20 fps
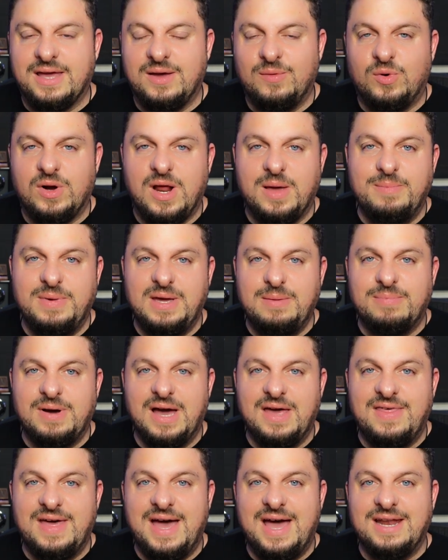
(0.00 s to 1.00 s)
And what I mean
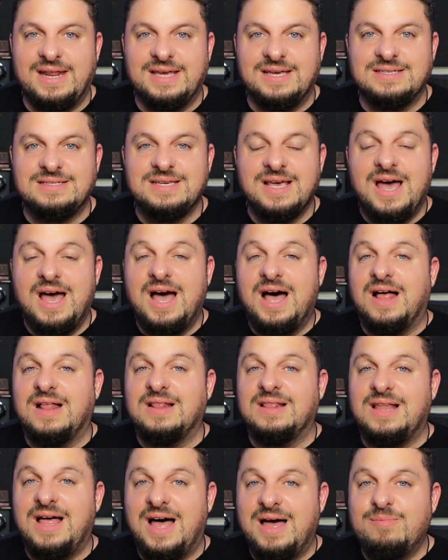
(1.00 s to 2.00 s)
by that is a
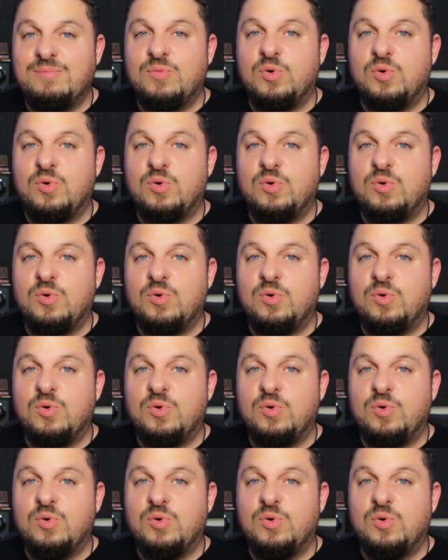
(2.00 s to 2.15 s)
lot